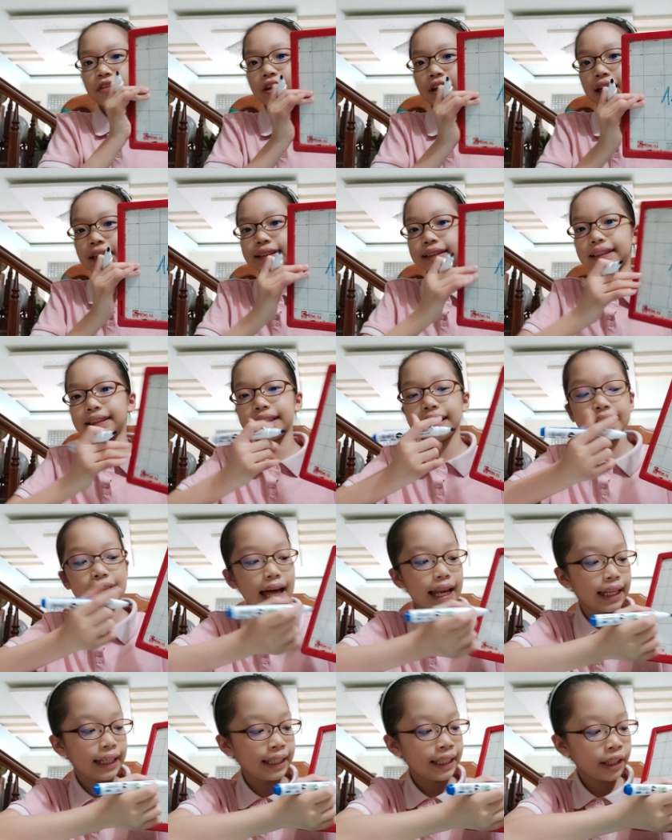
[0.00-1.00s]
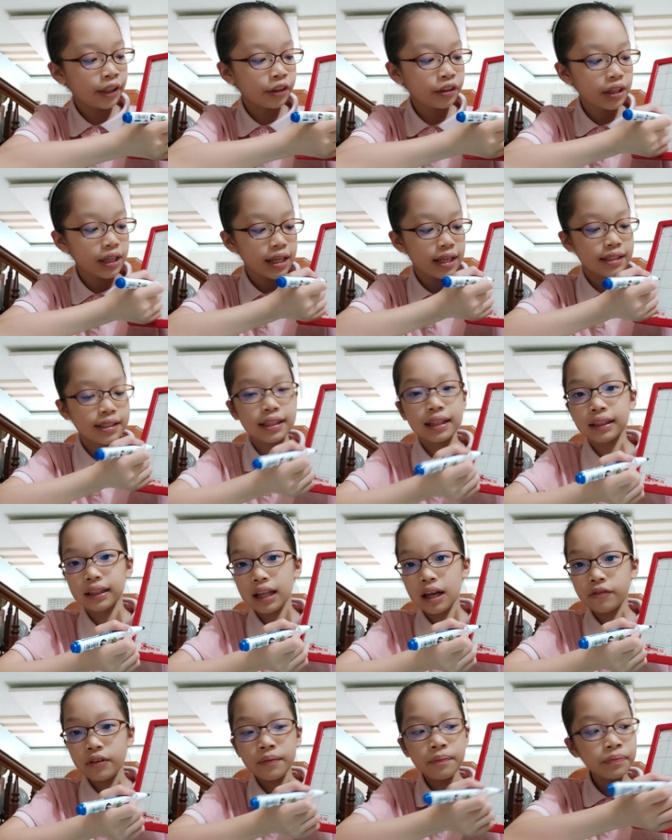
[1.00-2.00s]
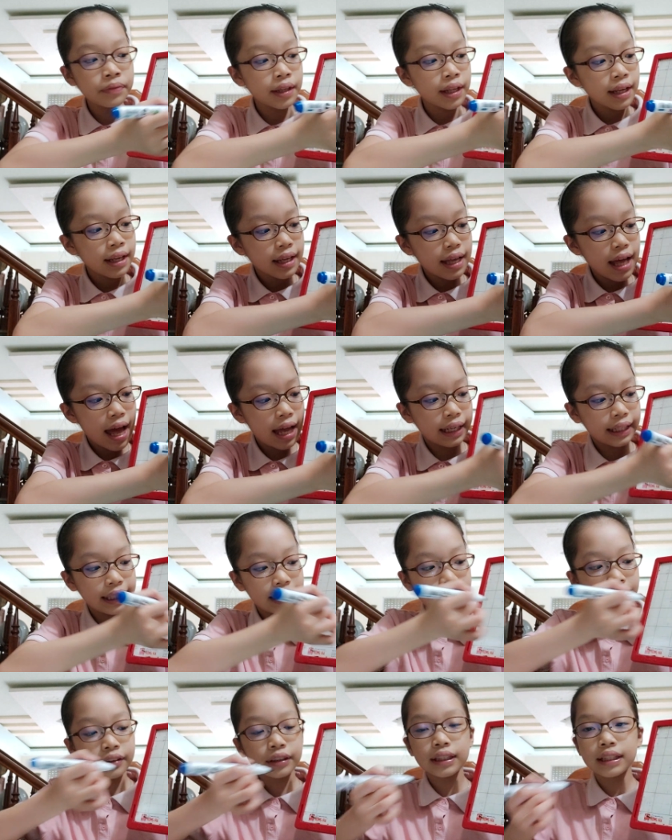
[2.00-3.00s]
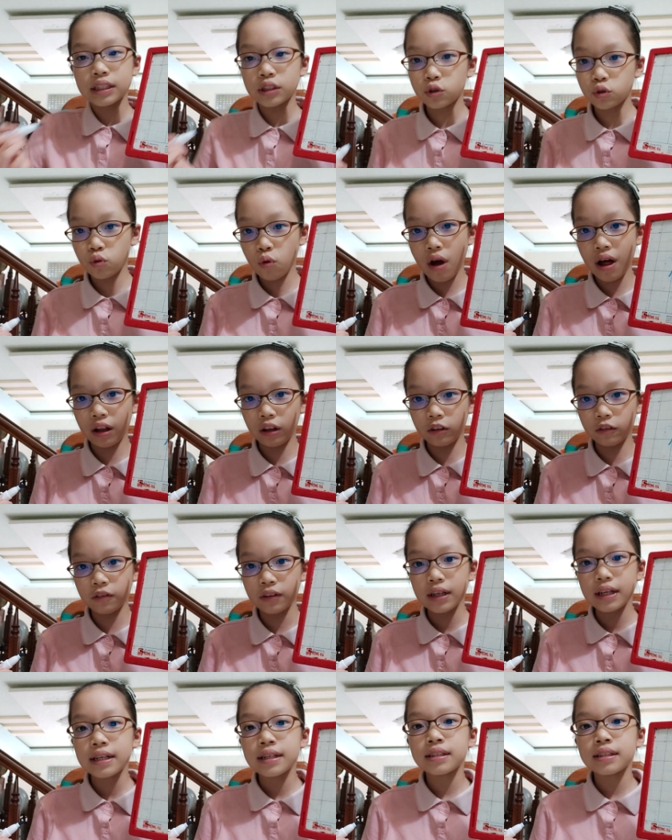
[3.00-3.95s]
You can see that here is 11 and here is 12.